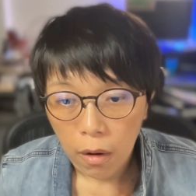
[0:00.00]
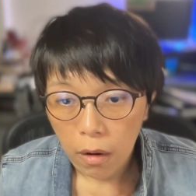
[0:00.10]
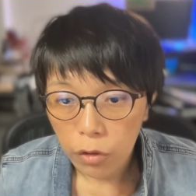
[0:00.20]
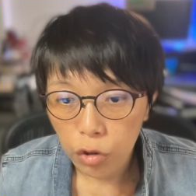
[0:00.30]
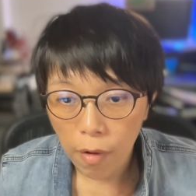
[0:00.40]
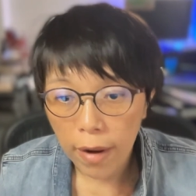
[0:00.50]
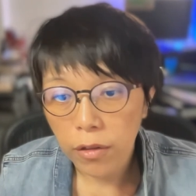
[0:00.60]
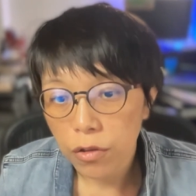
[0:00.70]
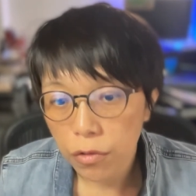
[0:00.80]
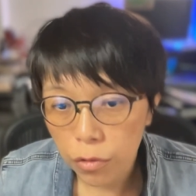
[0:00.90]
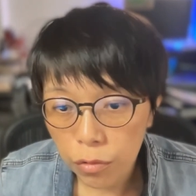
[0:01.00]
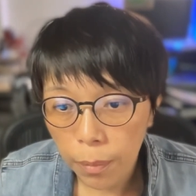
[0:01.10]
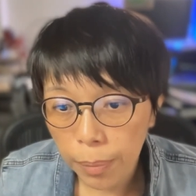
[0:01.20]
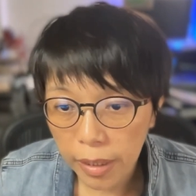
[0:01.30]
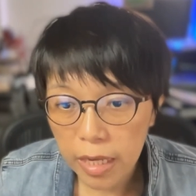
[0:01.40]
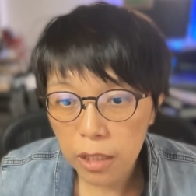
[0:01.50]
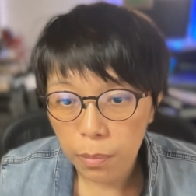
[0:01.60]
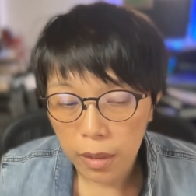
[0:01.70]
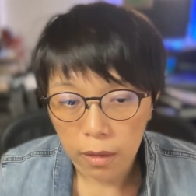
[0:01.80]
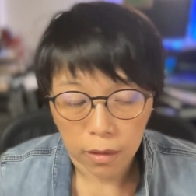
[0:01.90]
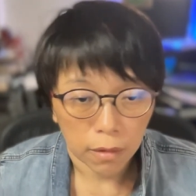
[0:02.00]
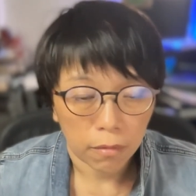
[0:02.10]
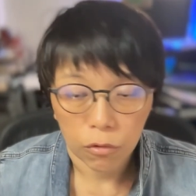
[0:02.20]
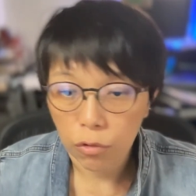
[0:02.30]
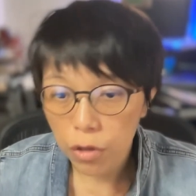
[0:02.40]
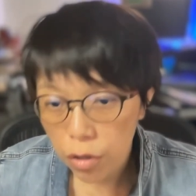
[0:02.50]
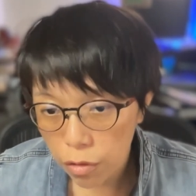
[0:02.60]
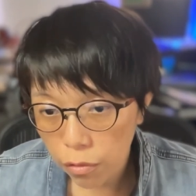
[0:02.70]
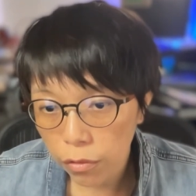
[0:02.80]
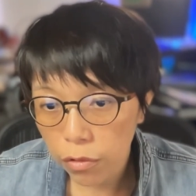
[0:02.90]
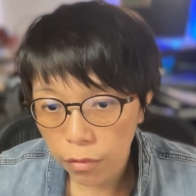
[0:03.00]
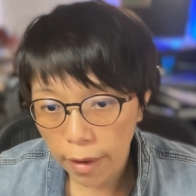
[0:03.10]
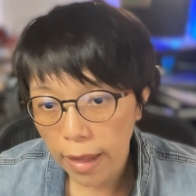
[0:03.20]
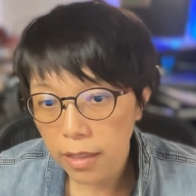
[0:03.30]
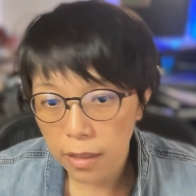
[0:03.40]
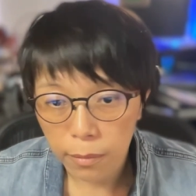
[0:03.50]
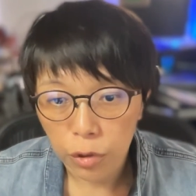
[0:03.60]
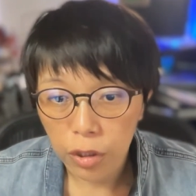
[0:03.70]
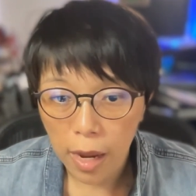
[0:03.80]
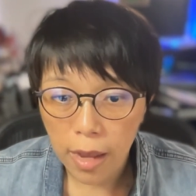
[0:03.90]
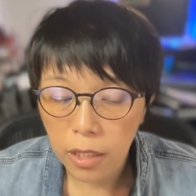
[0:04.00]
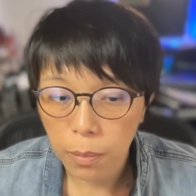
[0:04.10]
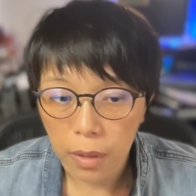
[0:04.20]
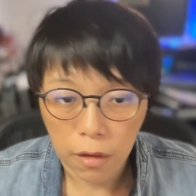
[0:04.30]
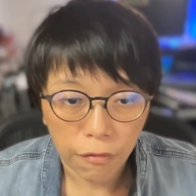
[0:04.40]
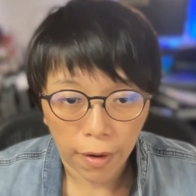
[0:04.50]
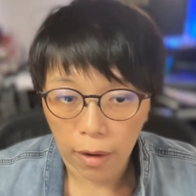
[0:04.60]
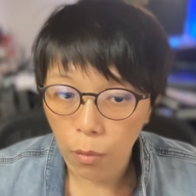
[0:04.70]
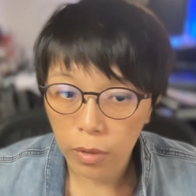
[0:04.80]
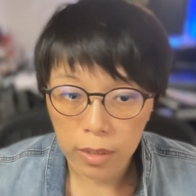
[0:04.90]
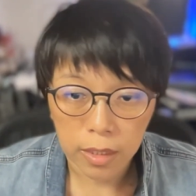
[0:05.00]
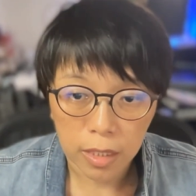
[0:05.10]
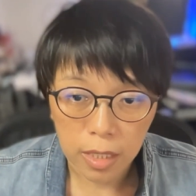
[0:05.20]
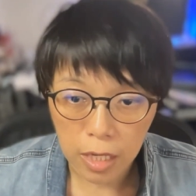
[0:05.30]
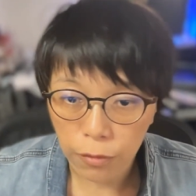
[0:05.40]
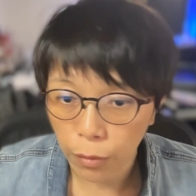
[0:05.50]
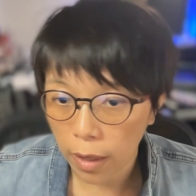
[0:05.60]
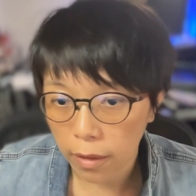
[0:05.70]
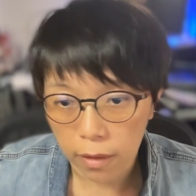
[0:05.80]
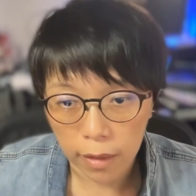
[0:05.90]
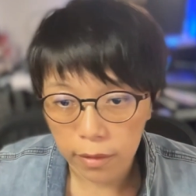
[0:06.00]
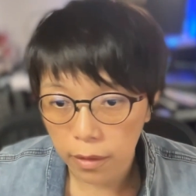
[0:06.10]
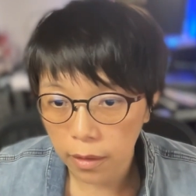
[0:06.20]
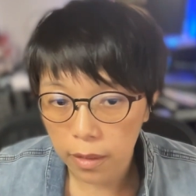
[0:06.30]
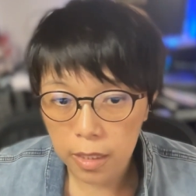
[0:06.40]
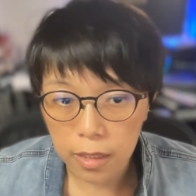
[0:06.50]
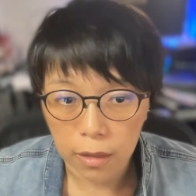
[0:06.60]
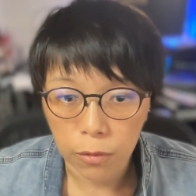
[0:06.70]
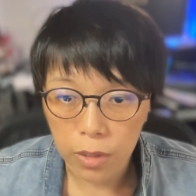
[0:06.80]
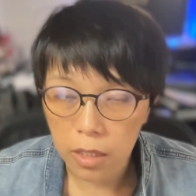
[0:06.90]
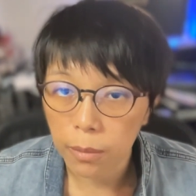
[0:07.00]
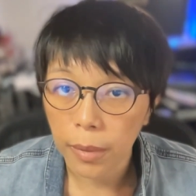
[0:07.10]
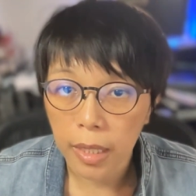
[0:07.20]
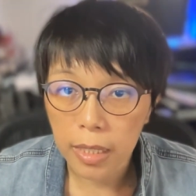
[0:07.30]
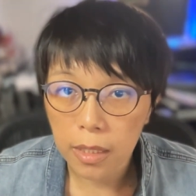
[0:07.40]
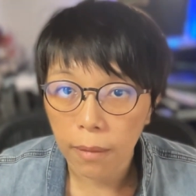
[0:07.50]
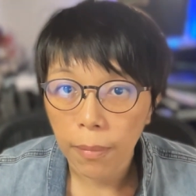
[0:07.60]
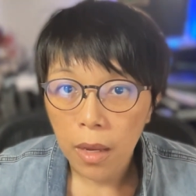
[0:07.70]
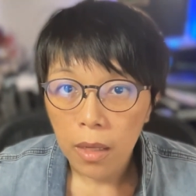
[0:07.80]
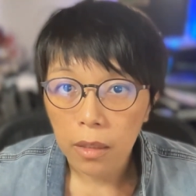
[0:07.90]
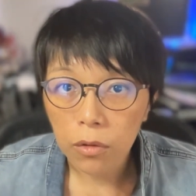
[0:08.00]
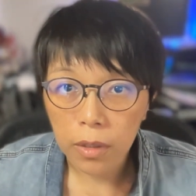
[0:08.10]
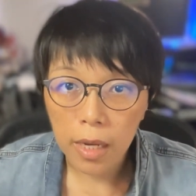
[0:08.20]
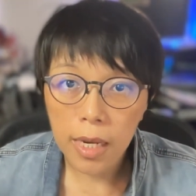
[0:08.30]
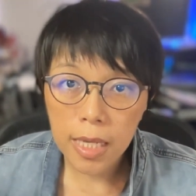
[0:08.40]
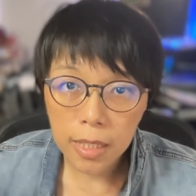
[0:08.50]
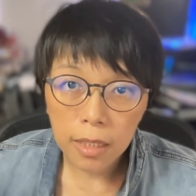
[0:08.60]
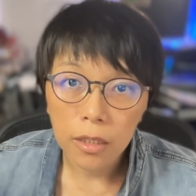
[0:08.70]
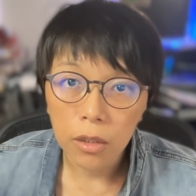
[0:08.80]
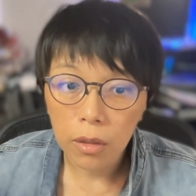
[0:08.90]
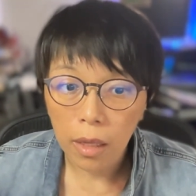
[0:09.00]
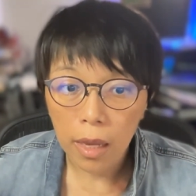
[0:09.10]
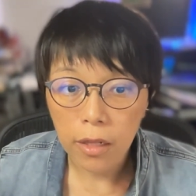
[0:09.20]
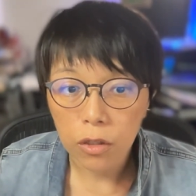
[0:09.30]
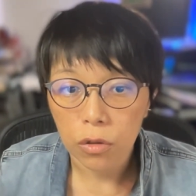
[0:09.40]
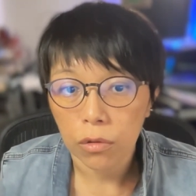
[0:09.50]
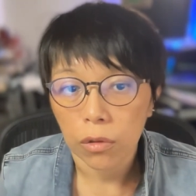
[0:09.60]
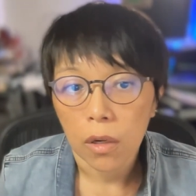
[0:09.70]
uh, trying to do a placement to queue to get some shares, but in fact I wasn't successful and, and the listing was terminated. Now today let's take a look into